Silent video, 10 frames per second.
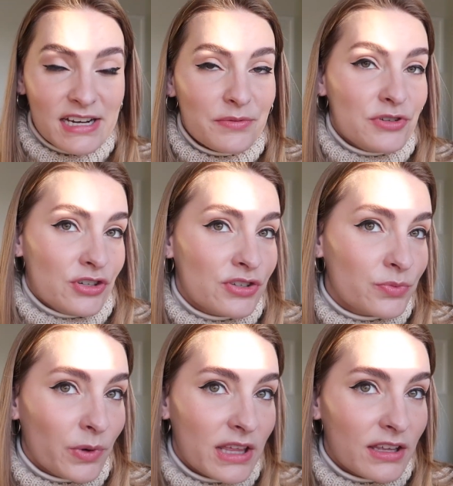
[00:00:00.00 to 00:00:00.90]
It was
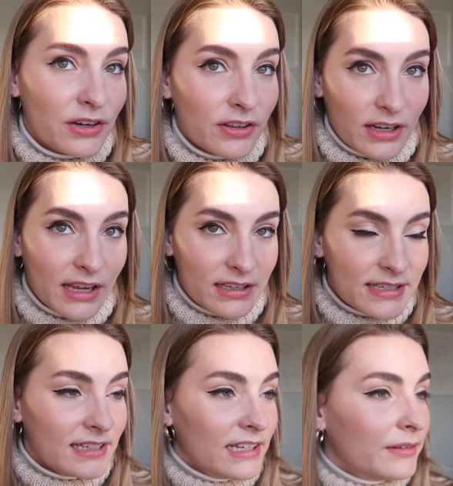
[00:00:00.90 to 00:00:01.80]
just way thicker than I
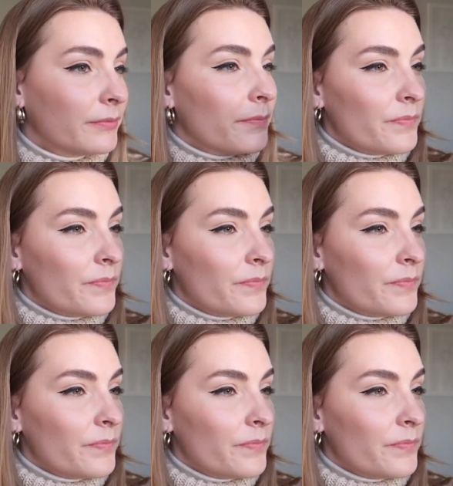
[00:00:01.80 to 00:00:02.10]
intended.